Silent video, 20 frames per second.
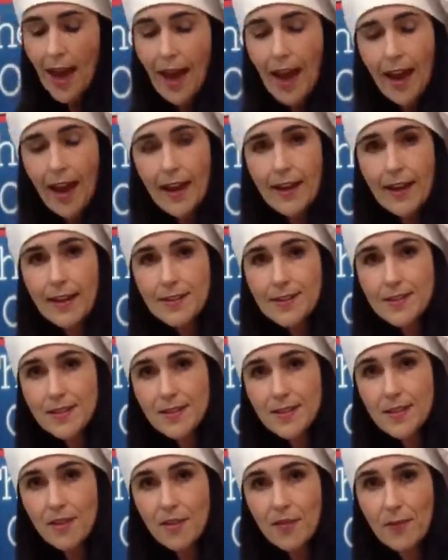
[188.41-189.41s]
I like to
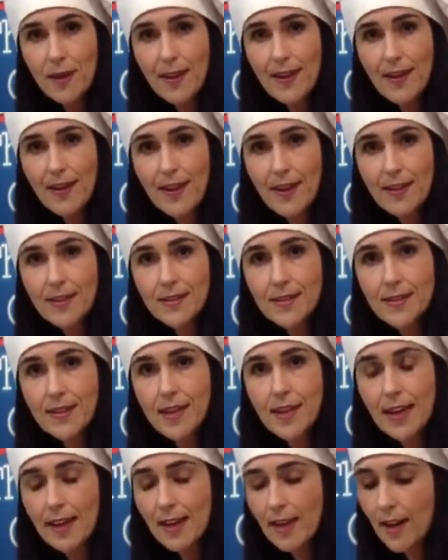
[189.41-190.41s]
stuff my cakes
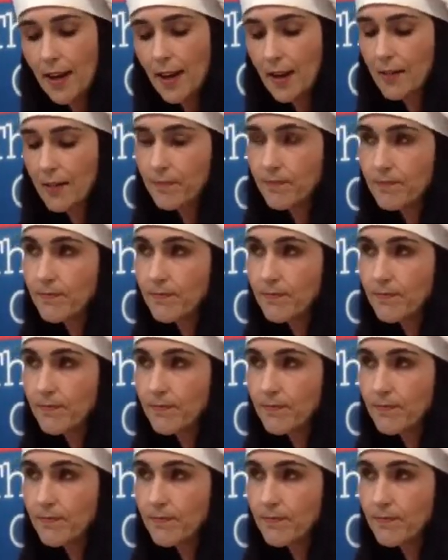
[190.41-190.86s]
kind of like,